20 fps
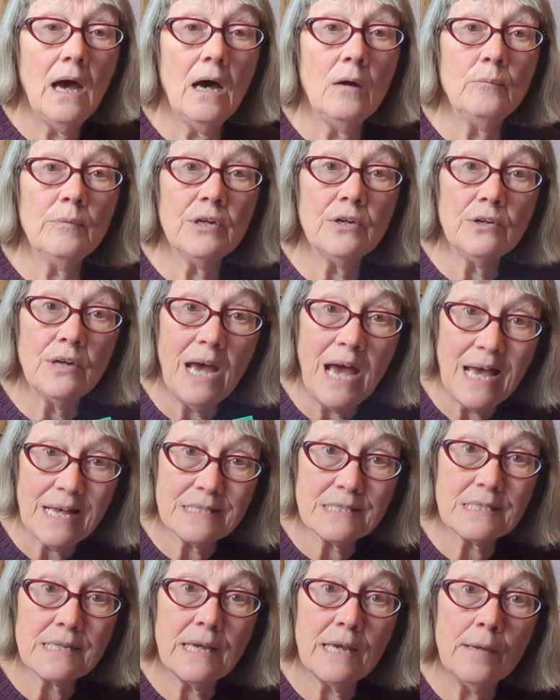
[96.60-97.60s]
and we're going to
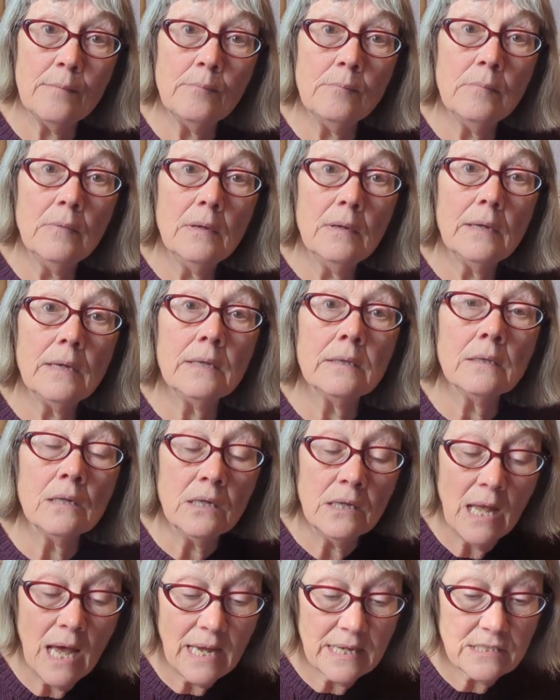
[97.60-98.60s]
ask him, in the
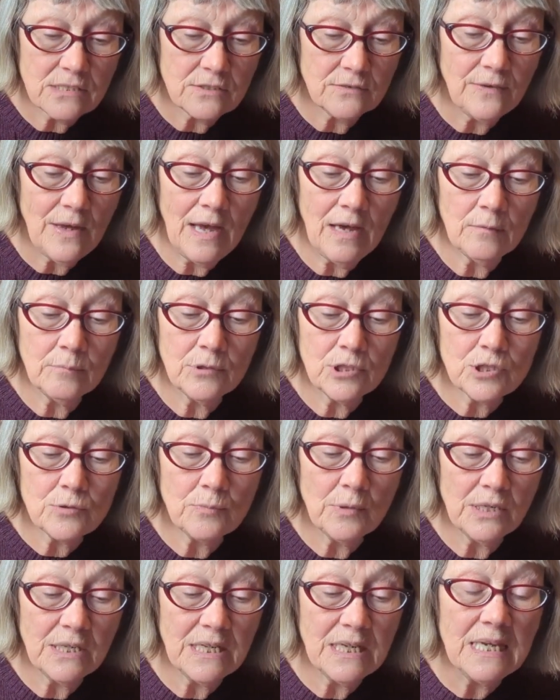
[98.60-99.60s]
light of how much
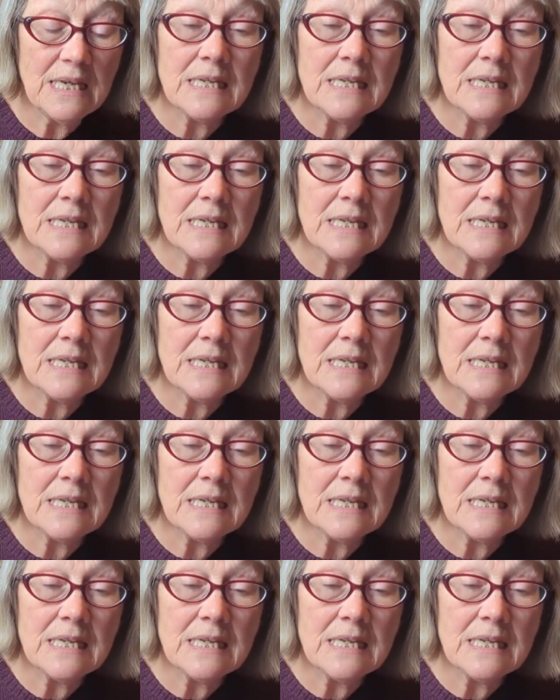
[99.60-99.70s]
money